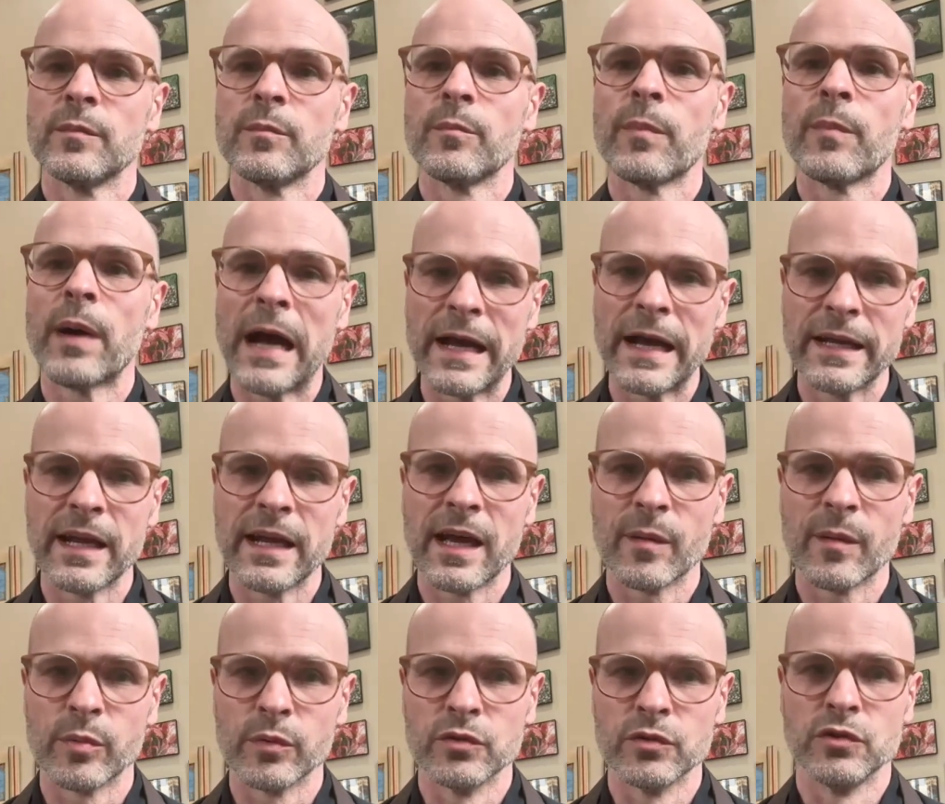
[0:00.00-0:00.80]

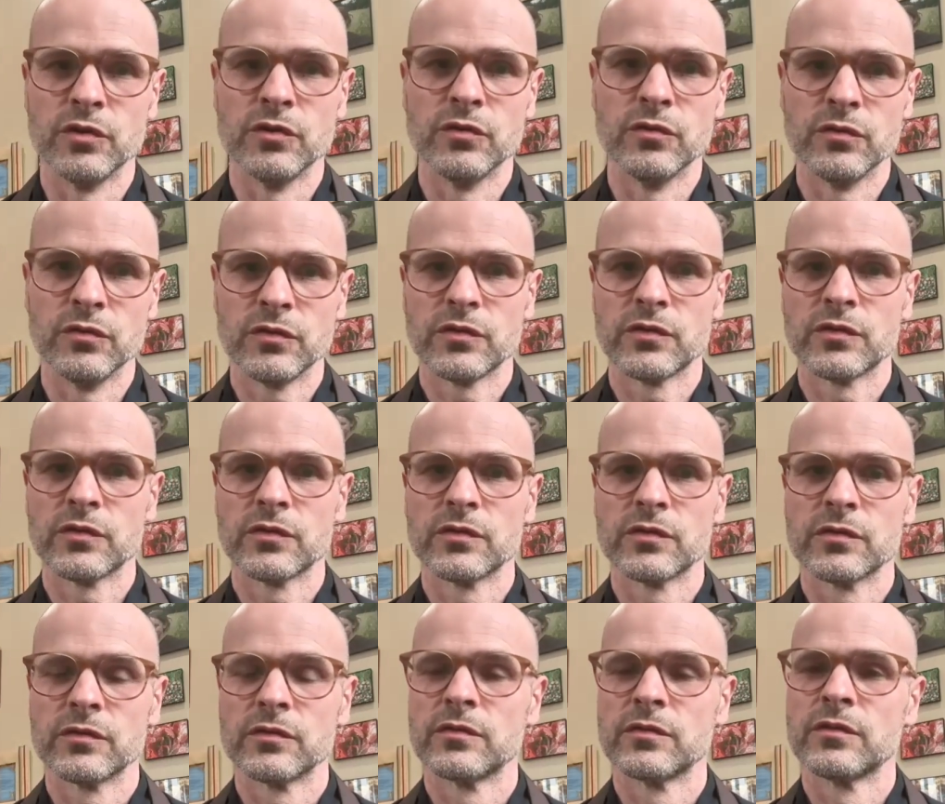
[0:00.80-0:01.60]
pineapple juice,
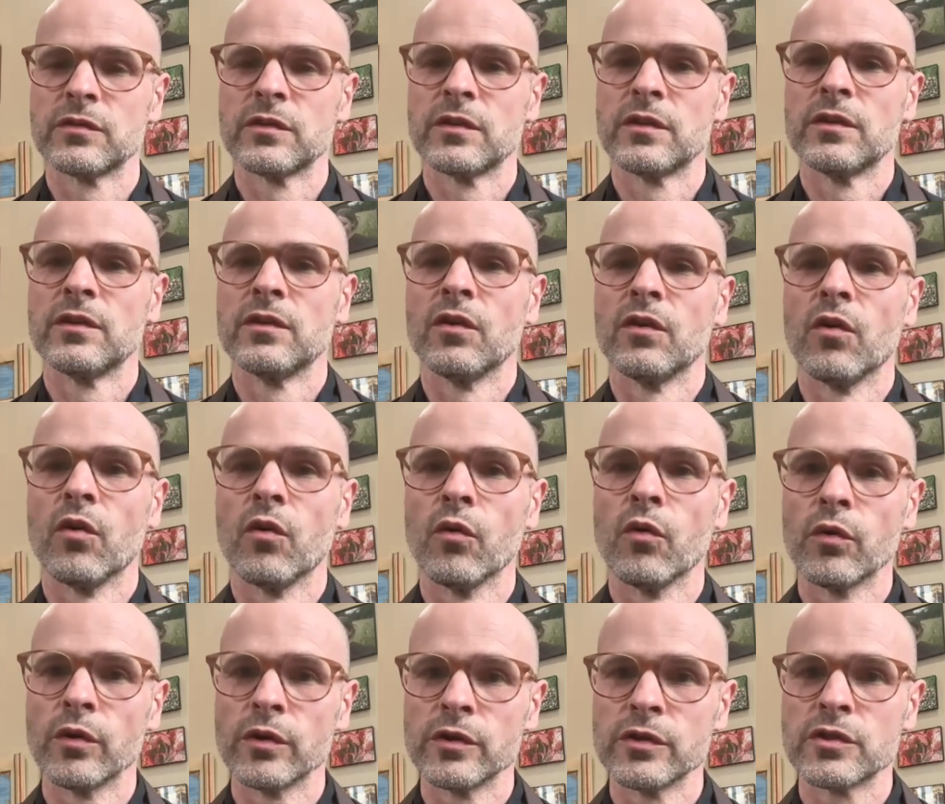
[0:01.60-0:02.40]

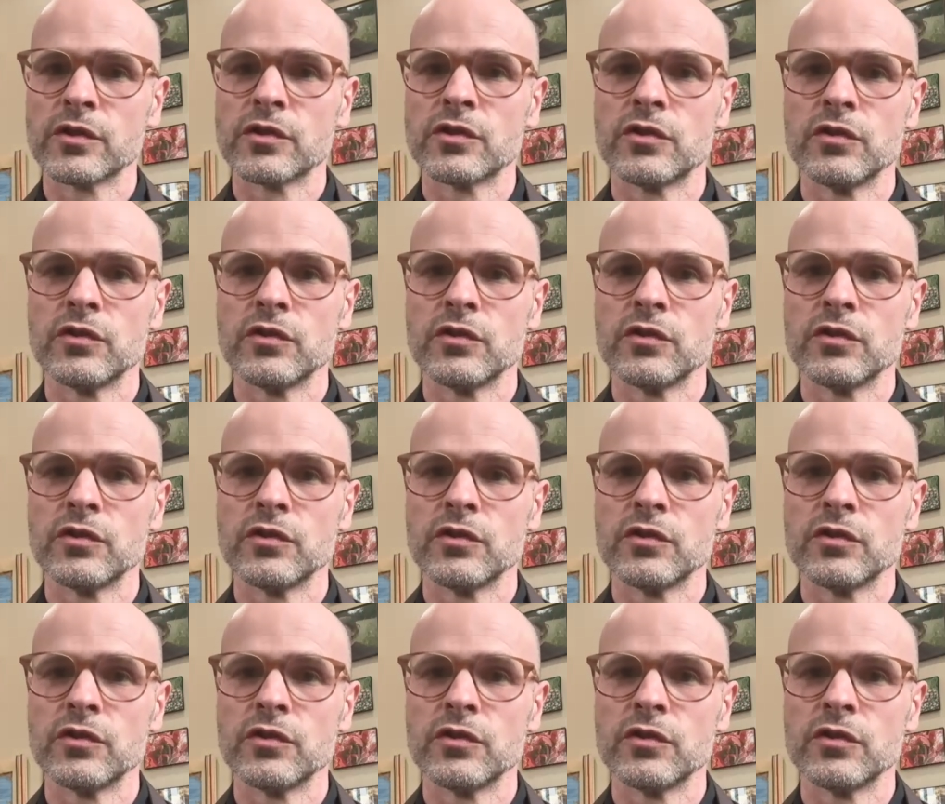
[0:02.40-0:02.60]
orange